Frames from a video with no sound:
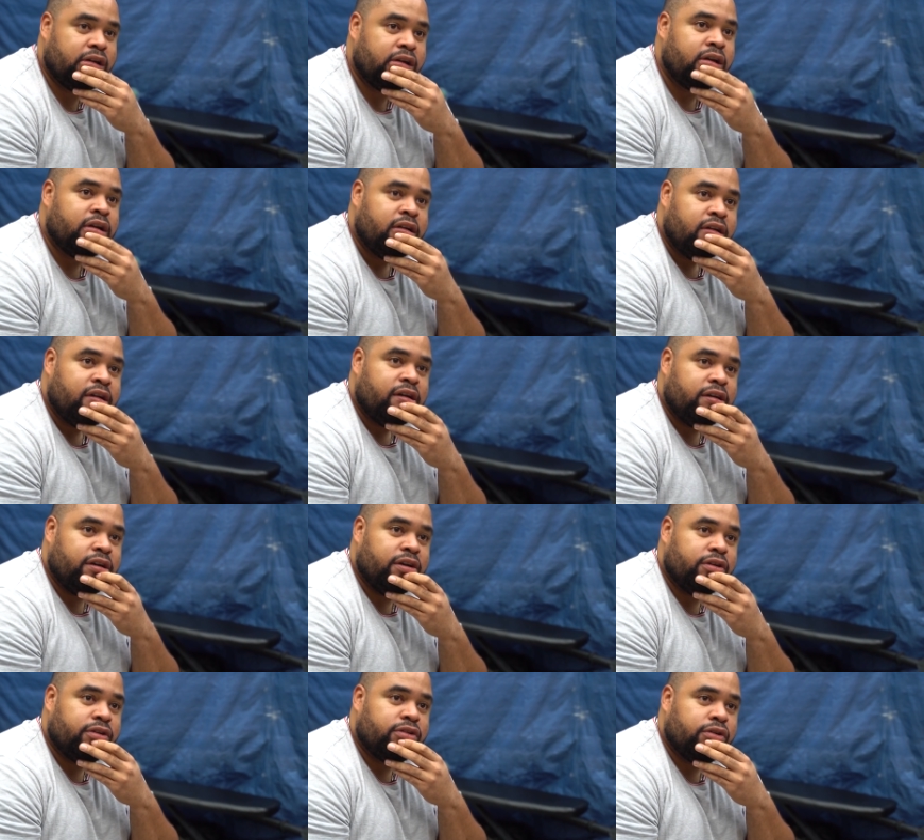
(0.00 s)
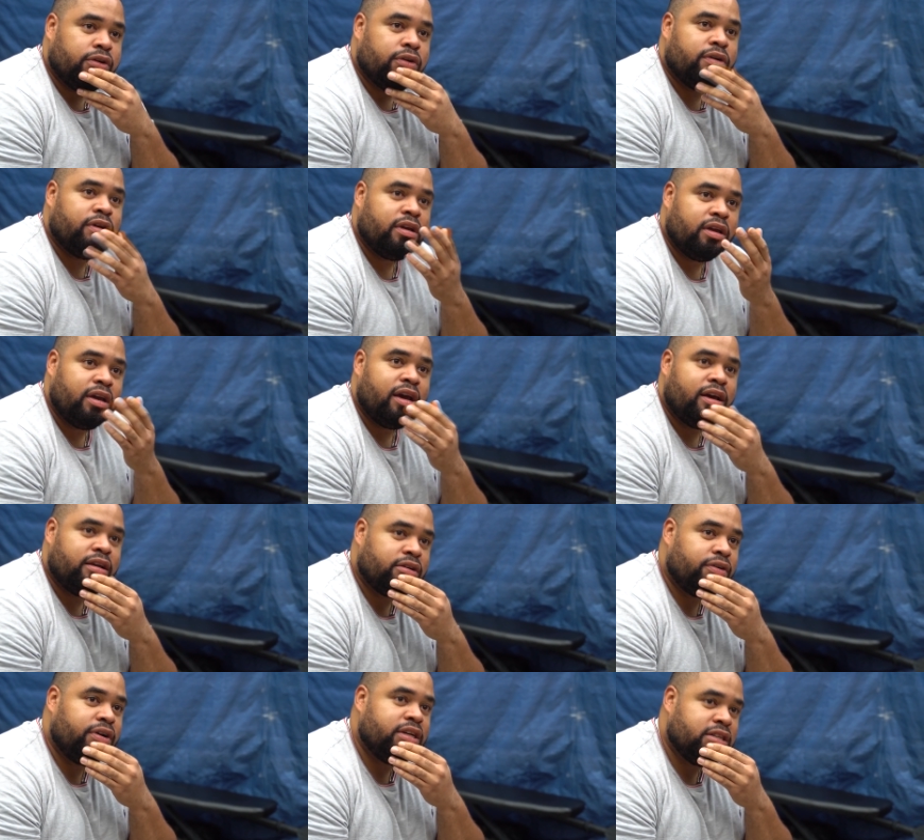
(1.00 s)
One pound yeah. You know, so yeah,
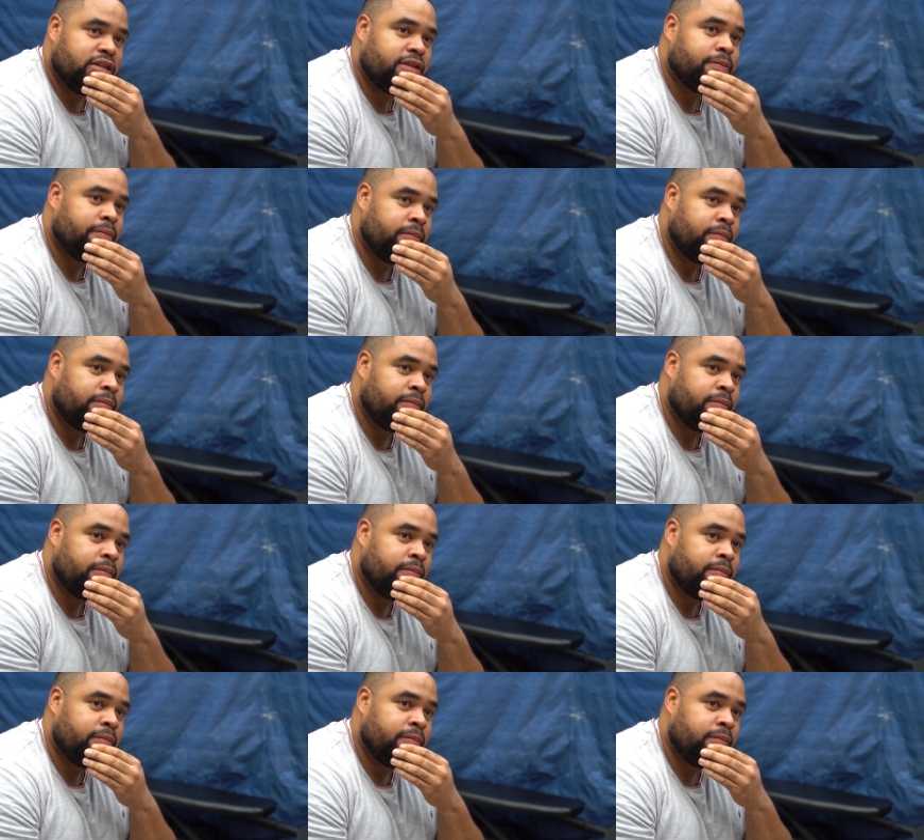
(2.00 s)
it's crazy.